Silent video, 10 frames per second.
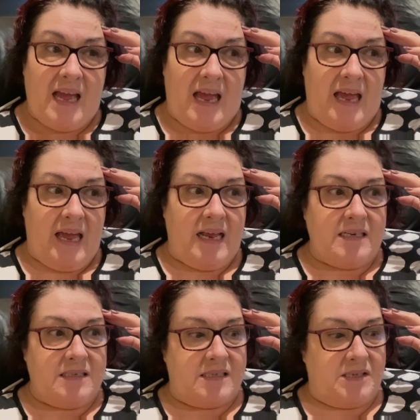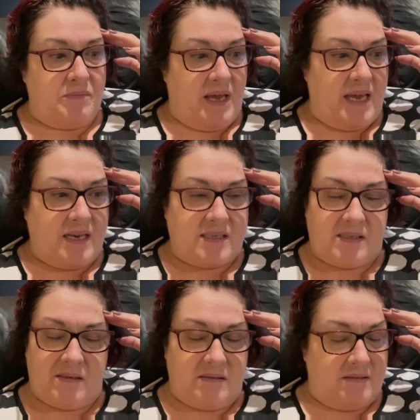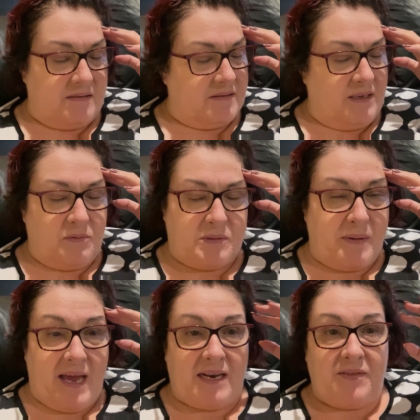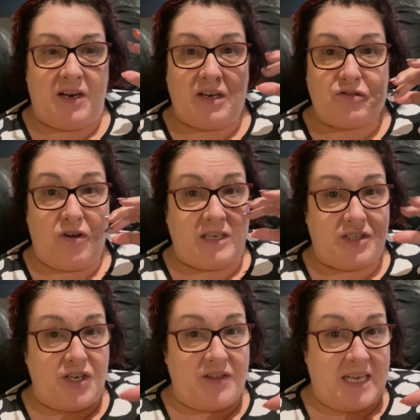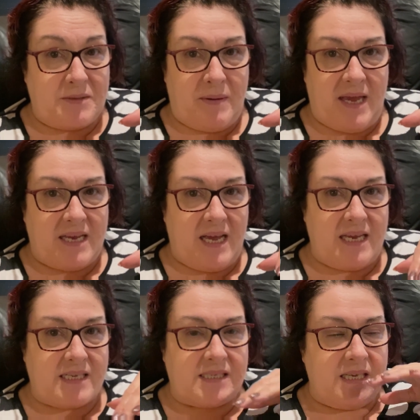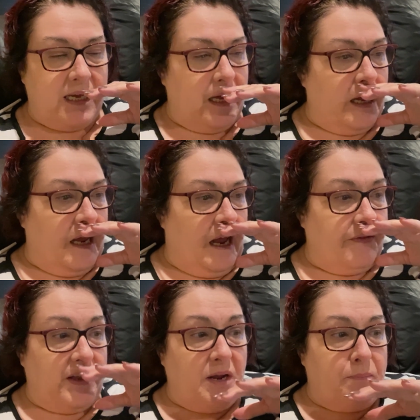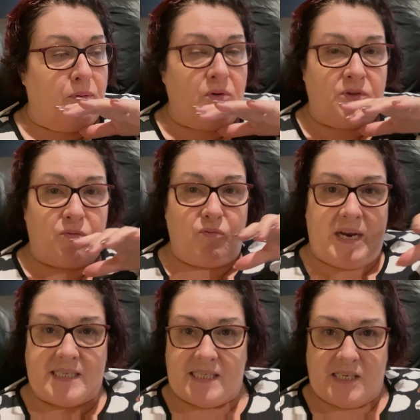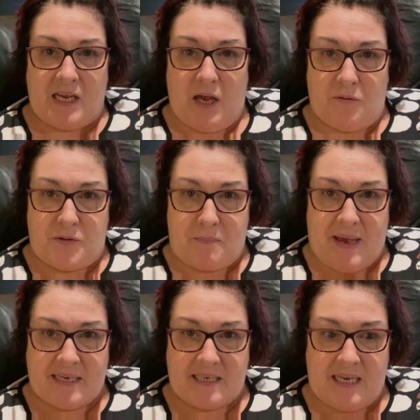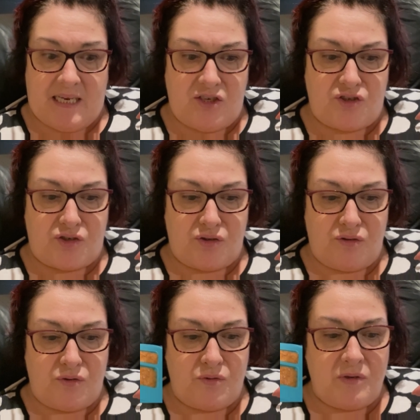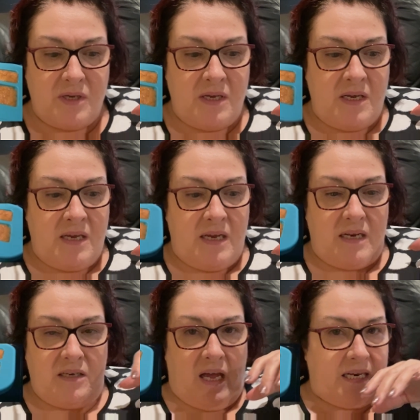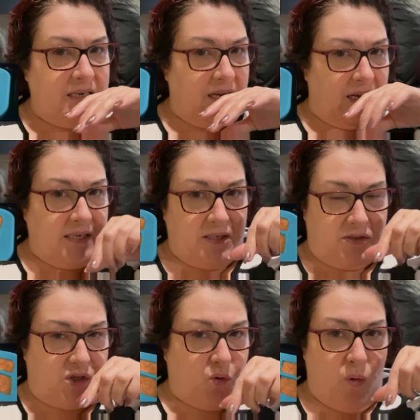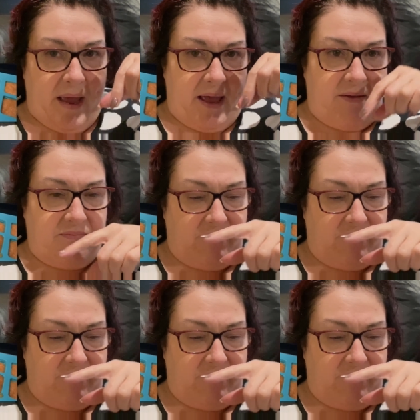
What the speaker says: and some eggs. It was bad. And then I tried to turn that into pancakes. And then I poured the rest of the batter into like a little square